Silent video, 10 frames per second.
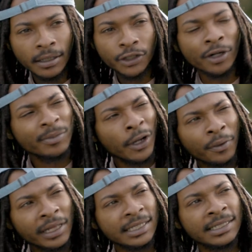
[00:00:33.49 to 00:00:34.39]
Trump don't
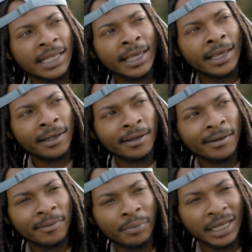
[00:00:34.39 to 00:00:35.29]
really say it,
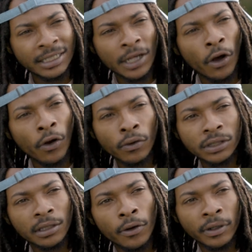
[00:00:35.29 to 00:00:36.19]
but his whole
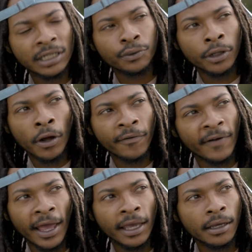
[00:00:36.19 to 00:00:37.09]
slogan is run off of
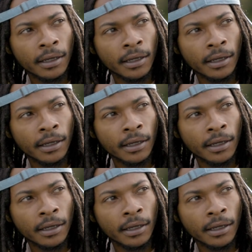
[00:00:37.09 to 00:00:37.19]
hate